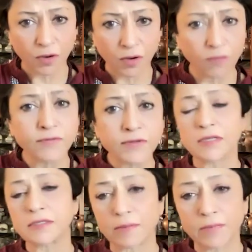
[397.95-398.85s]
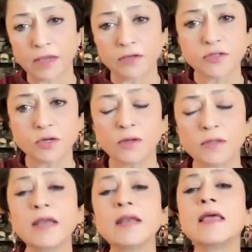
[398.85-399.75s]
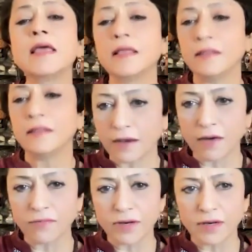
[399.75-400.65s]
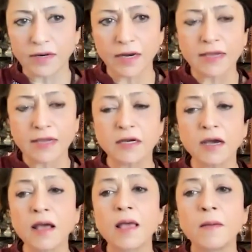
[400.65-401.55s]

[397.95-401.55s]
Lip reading: Obviously, somebody ensured that. They recovered a little later,